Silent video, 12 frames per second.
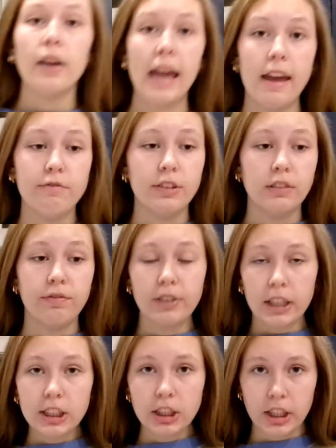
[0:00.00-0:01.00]
Okay, for the
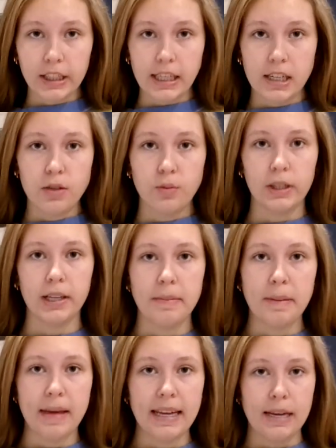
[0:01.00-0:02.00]
first cookie we're going to
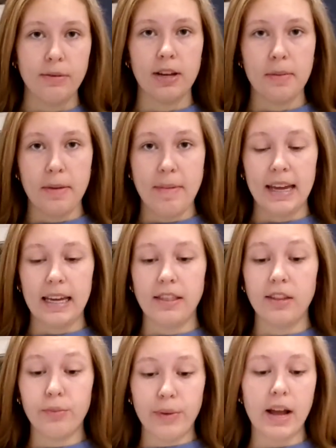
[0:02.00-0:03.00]
be making
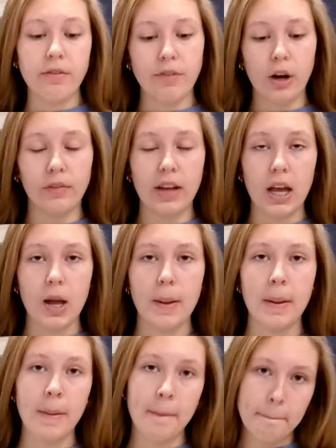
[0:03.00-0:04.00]
the red velvet
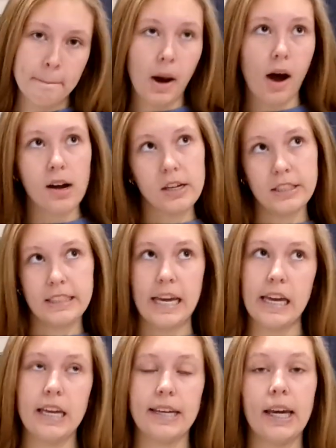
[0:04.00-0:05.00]
box
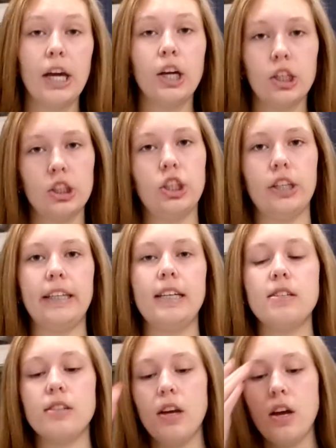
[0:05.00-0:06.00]
cake
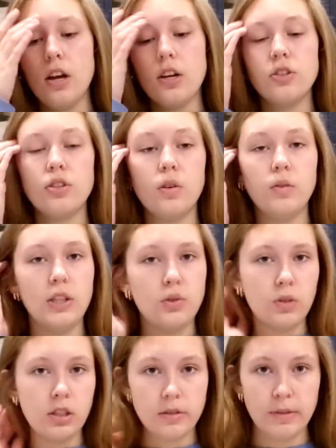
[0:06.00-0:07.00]
cookies. So this
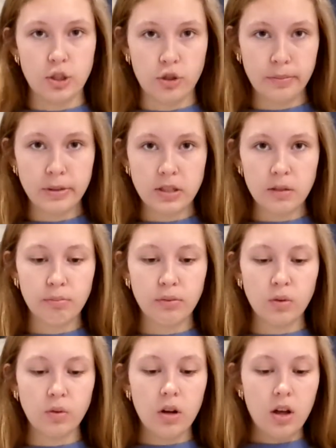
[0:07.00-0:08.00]
one's going to be super
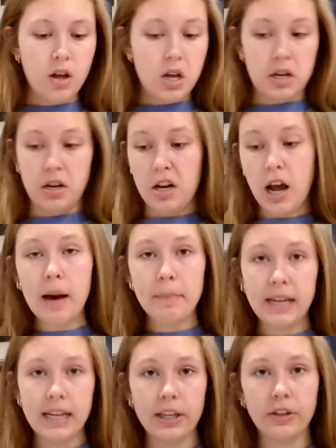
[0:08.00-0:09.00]
simple, not
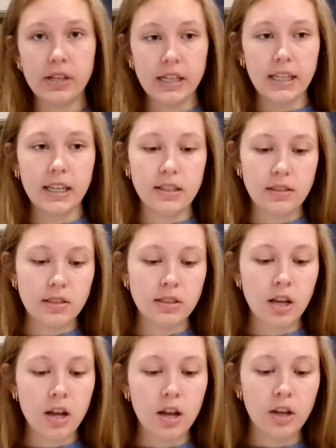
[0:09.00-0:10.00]
many
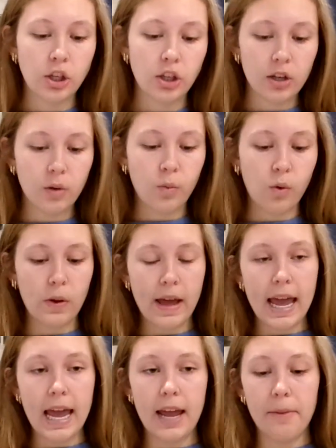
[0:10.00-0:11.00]
ingredients. You're going to want
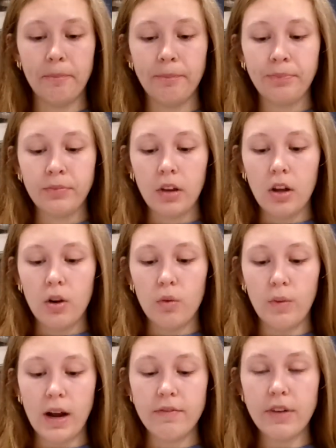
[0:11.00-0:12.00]
a
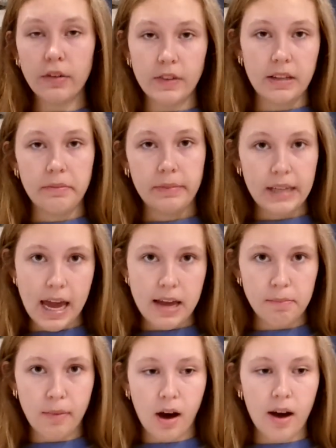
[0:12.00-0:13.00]
red velvet
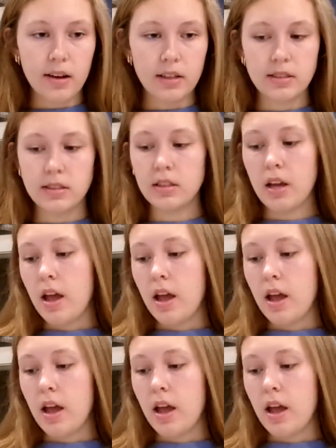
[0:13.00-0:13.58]
cake box,